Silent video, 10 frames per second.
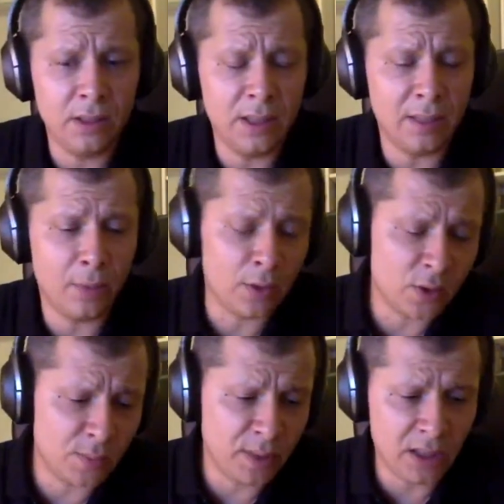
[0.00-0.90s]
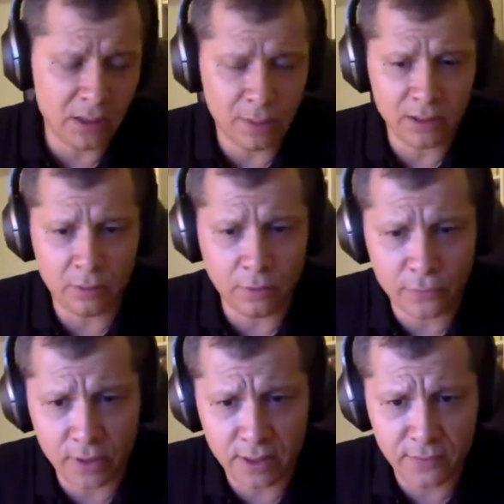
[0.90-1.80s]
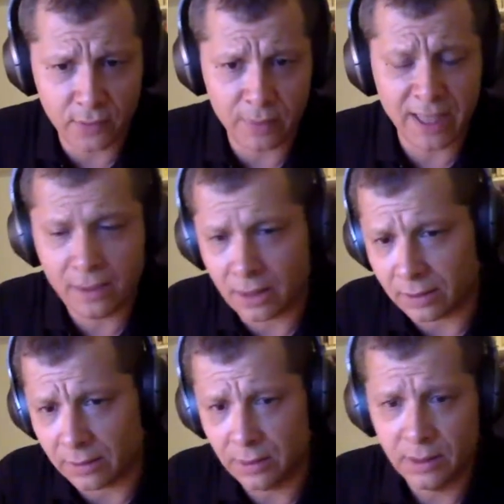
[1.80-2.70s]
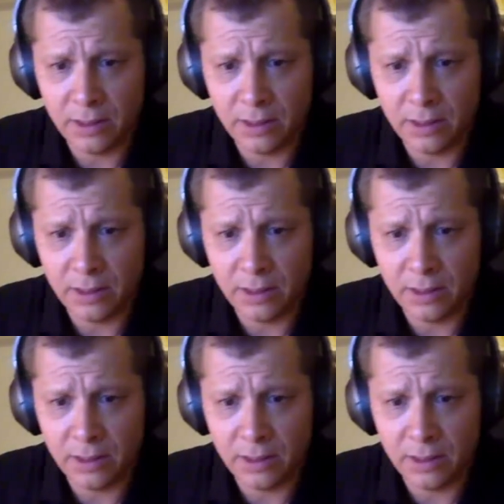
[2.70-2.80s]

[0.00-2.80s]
And I'm also speaking about our friends from Litecoin,